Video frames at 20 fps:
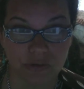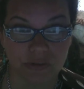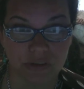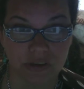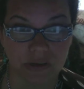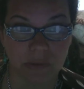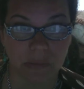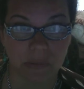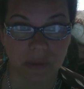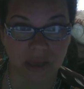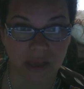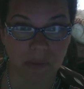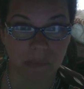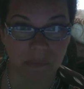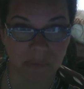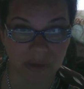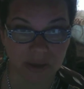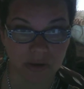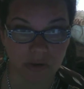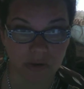did it make it
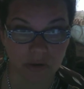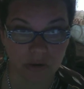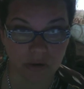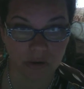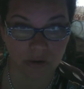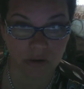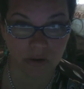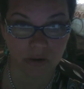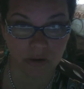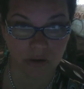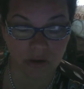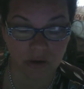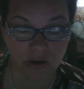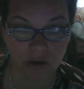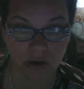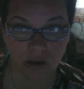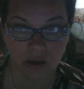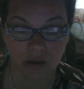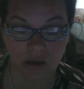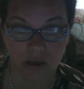better?
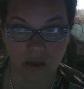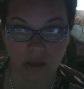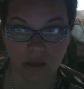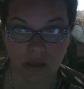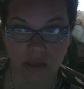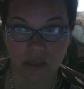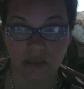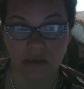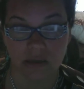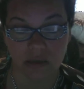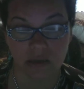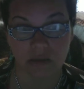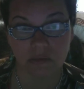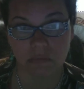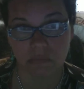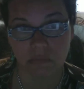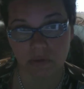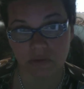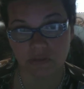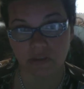And
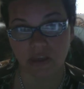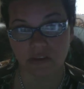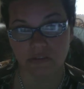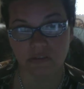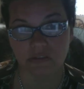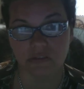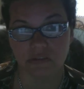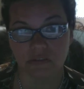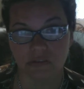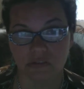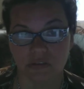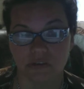in most cases,